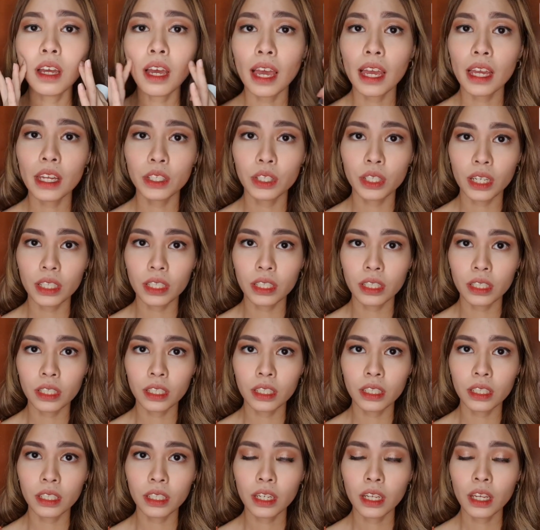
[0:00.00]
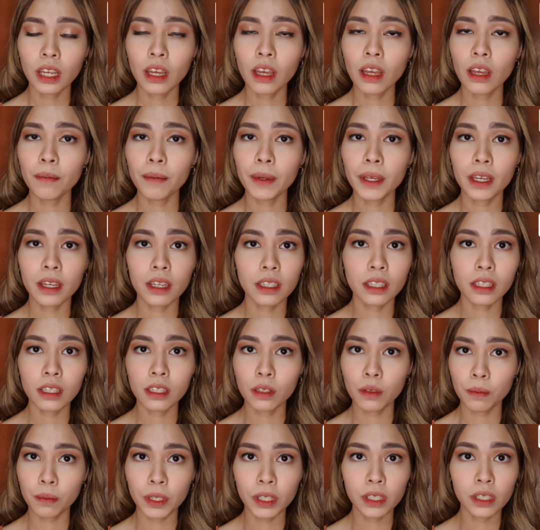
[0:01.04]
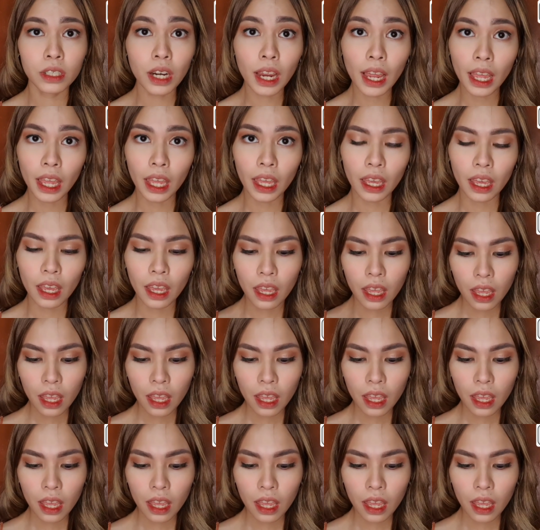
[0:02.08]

hydration, because it's super dry.